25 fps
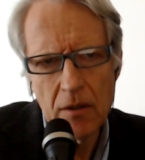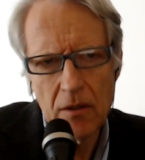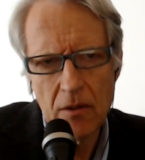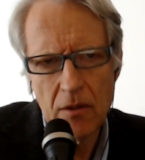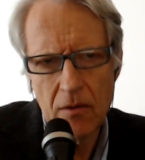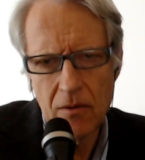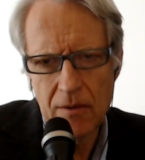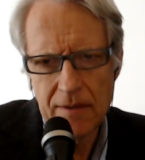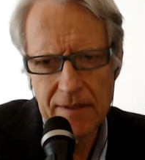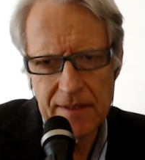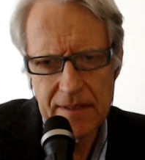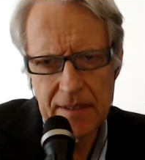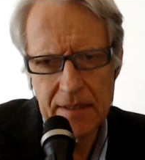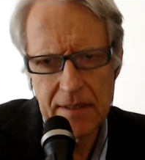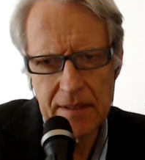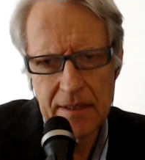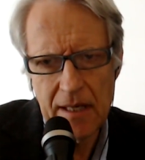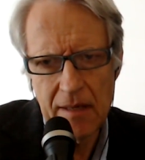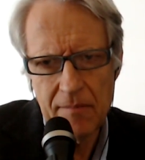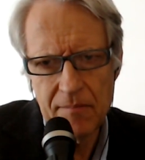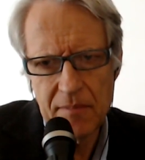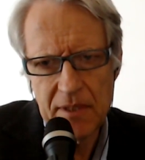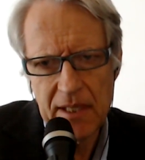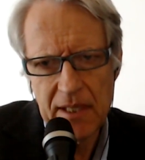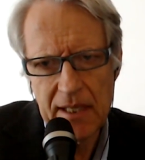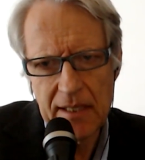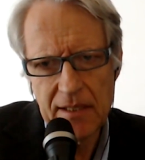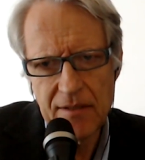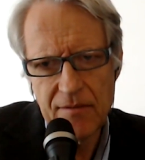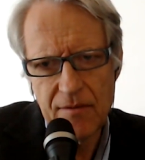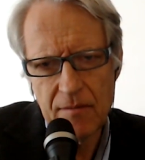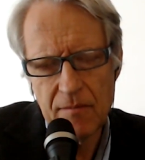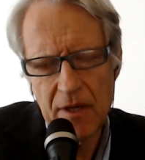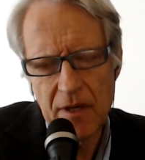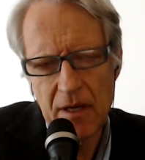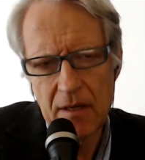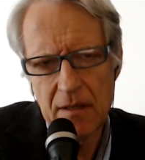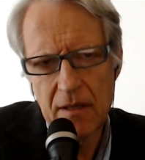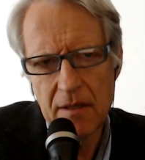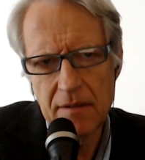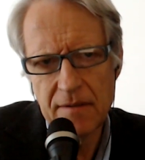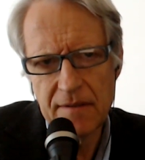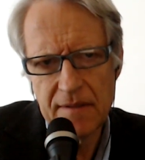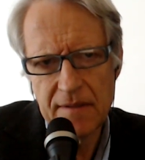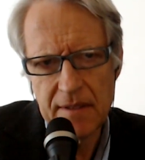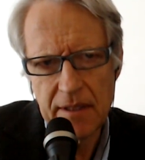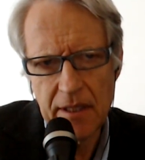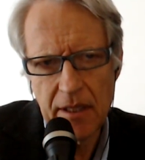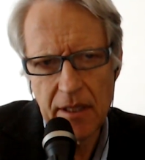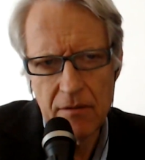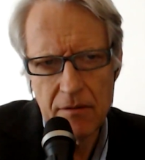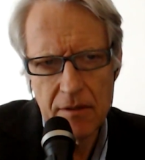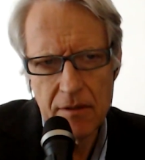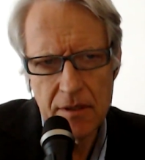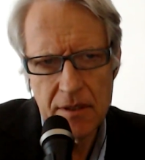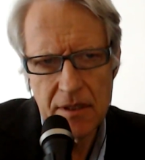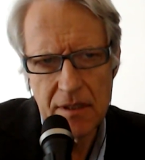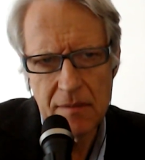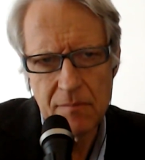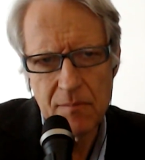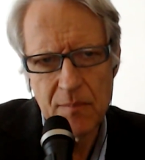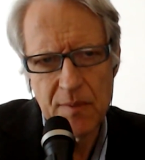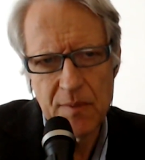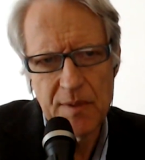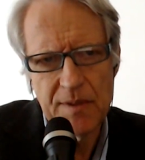got constant updates from our own security